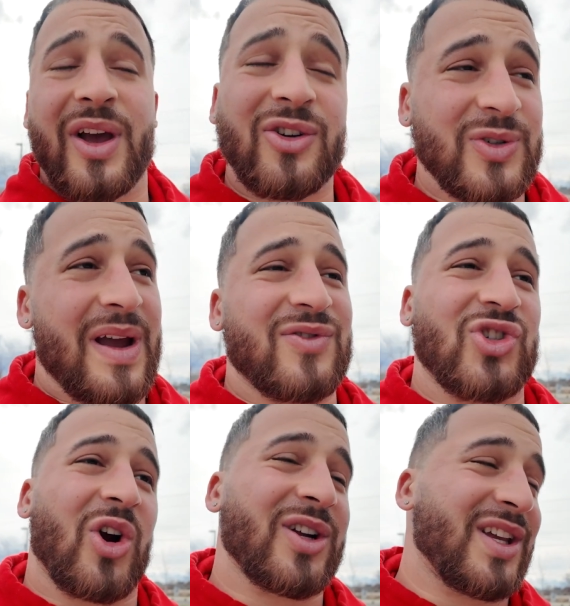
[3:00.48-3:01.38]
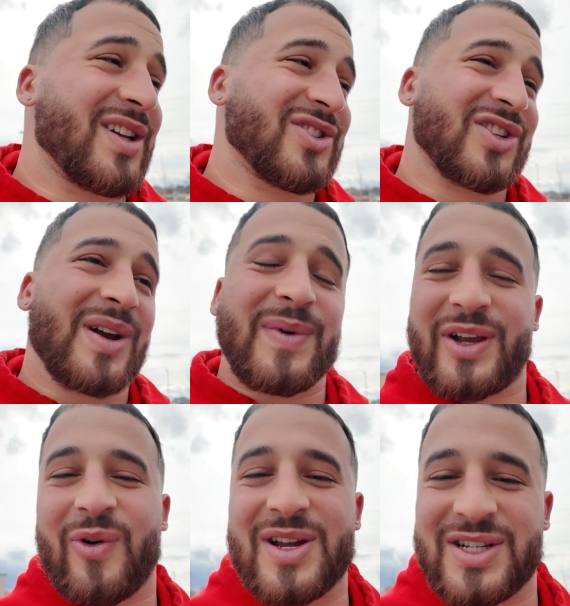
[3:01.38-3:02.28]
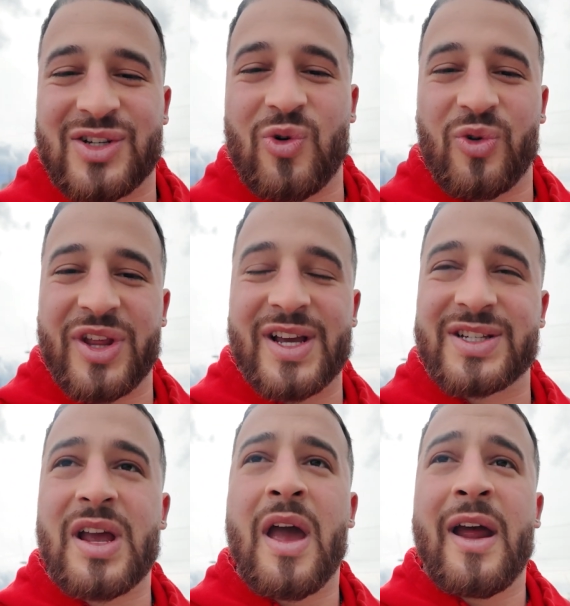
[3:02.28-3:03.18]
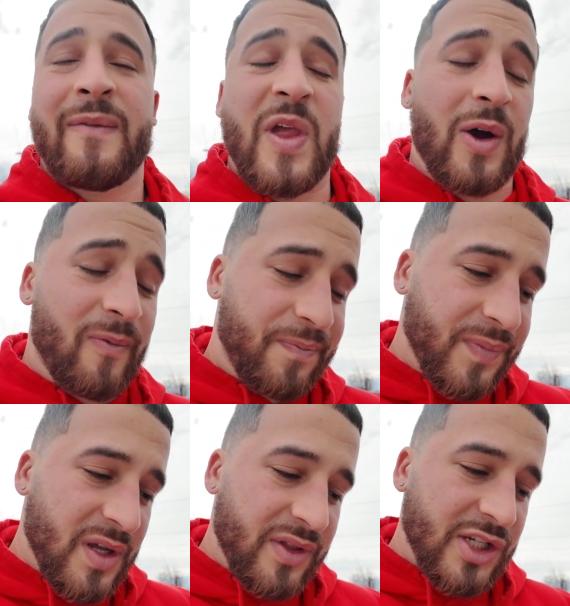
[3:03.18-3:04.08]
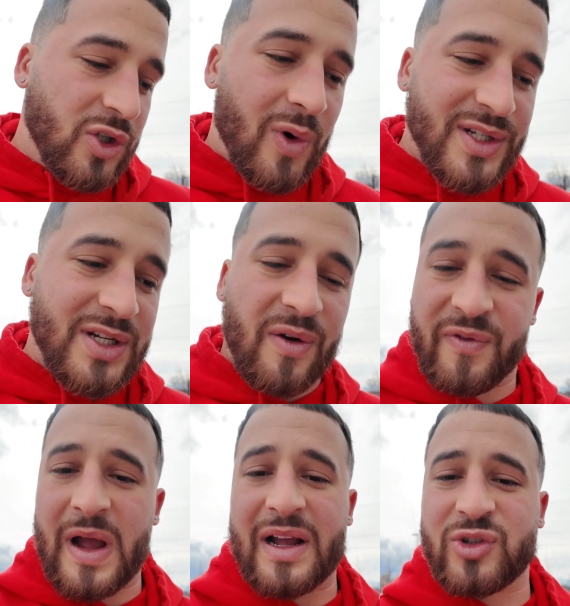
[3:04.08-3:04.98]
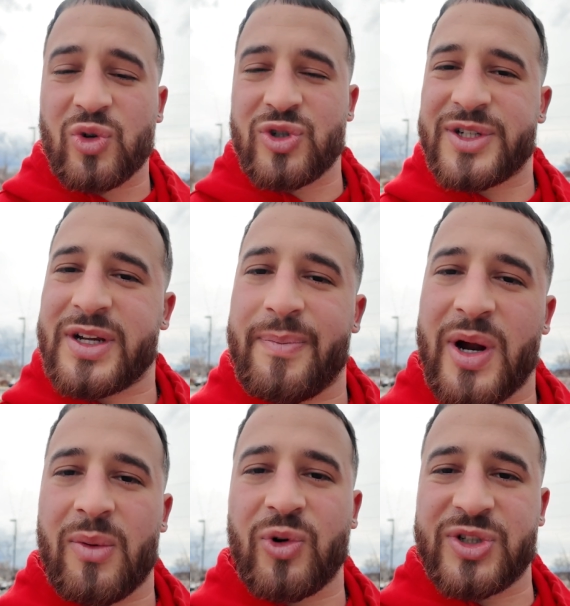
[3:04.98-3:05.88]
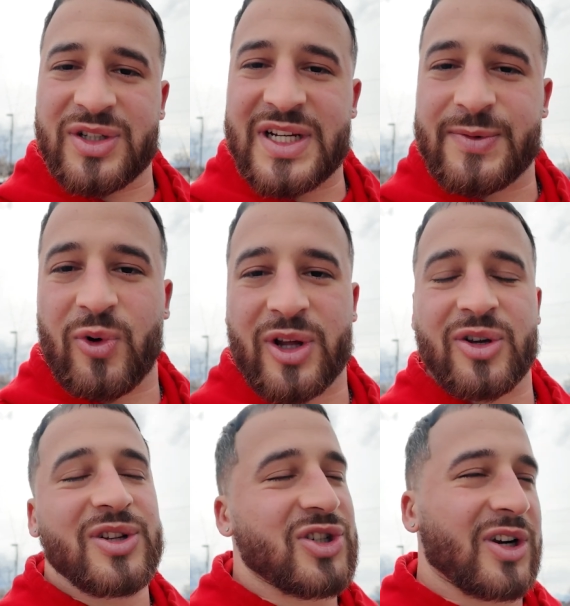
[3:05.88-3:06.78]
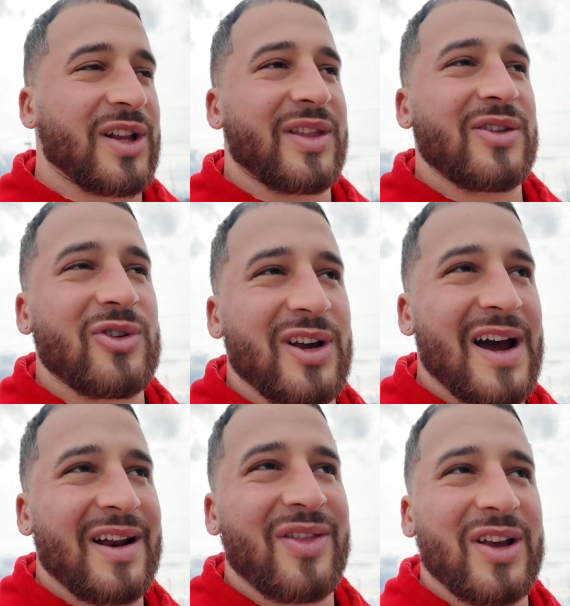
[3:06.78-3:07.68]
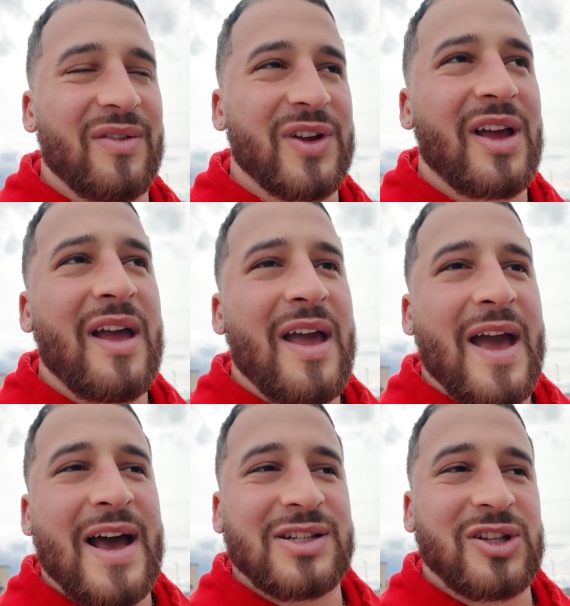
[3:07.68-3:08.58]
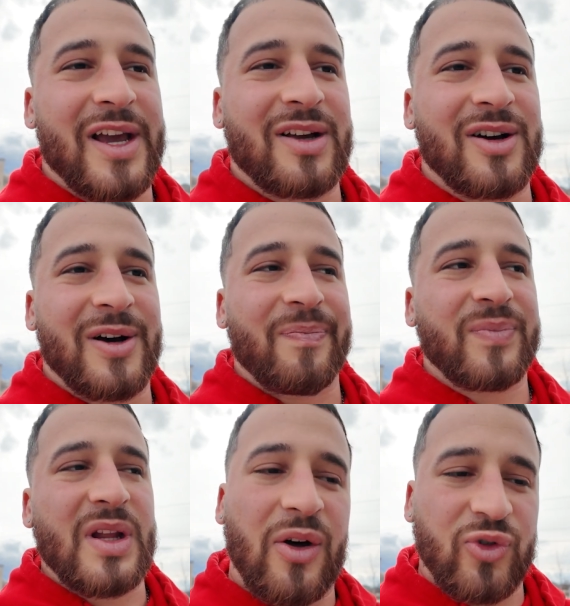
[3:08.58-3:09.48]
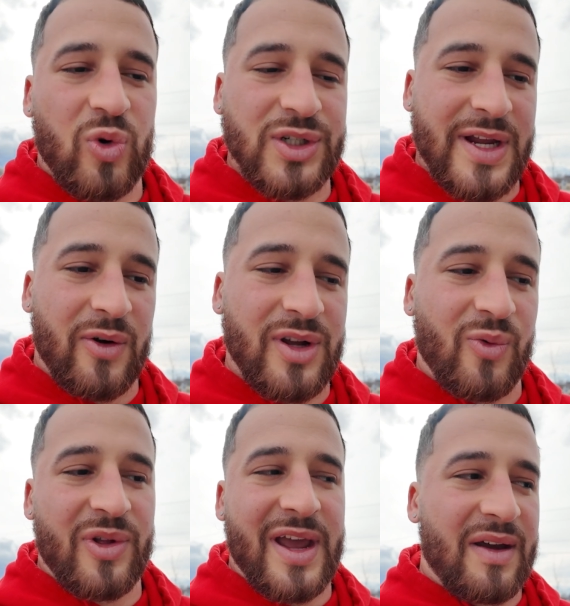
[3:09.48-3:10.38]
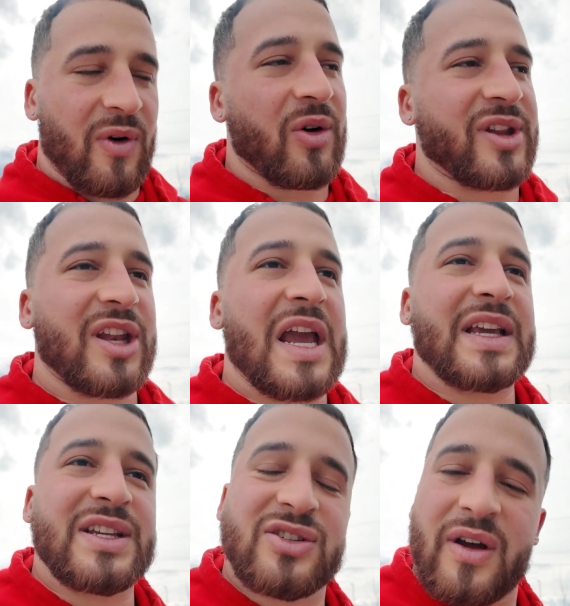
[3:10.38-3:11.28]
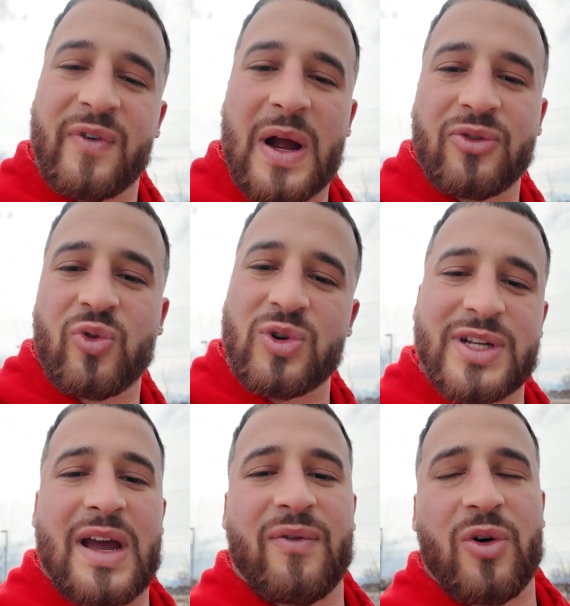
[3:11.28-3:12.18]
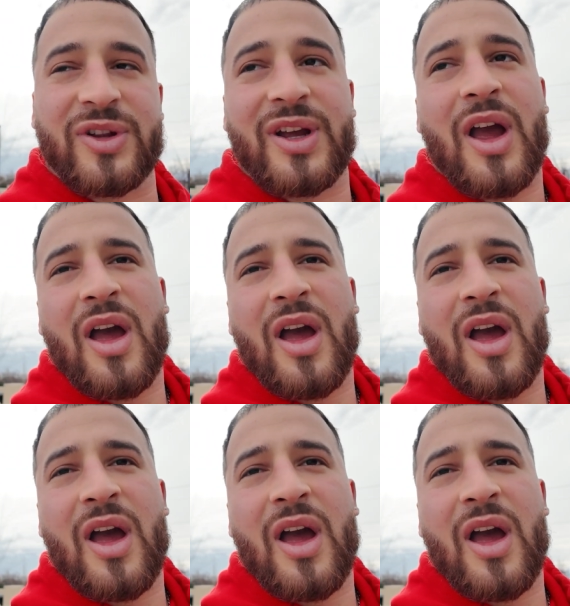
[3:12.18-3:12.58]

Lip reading: they also have jerky and just some of the craziest cool things. Now, the store itself, I told you, is comparable to Dick's Sporting Goods. You can kind of think of it as like a outdoors area where they have all the Nike stuff for outdoors. They have all the